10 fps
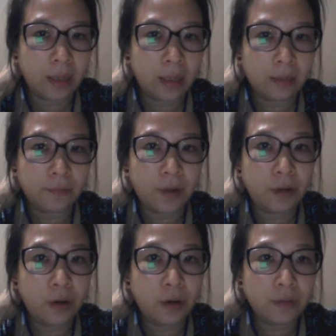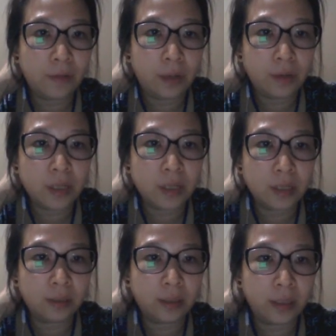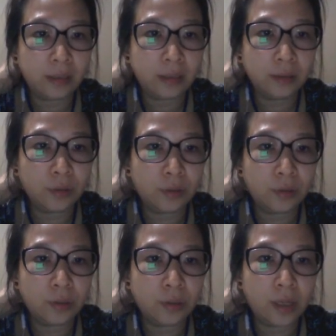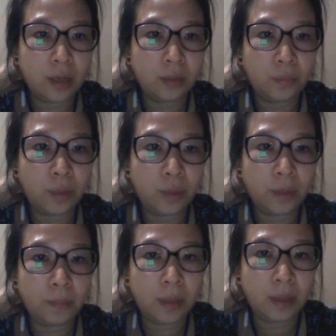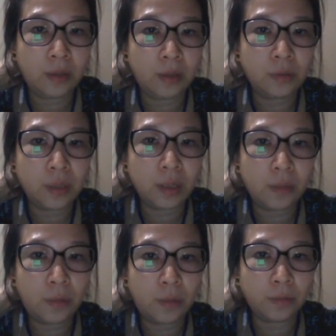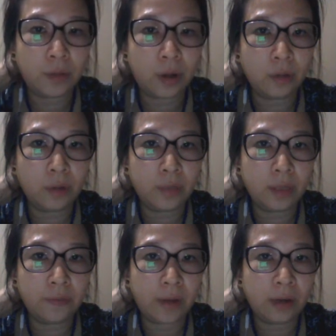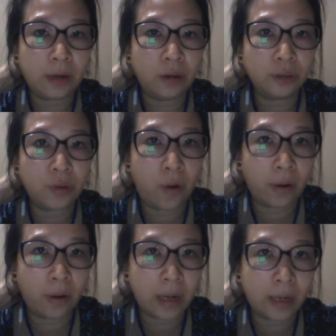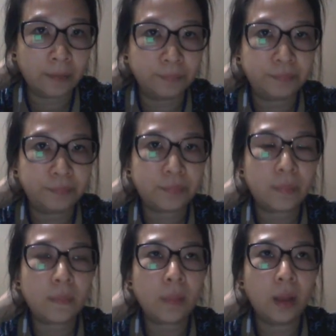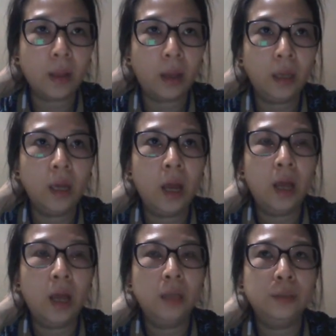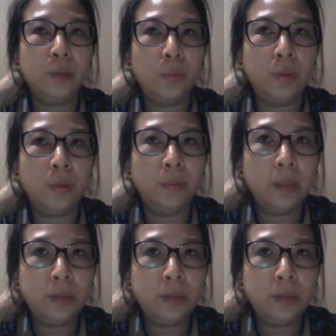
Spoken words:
vendor evaluation things, so usually it will be using what we call with the vendor scoring. Okay, so we will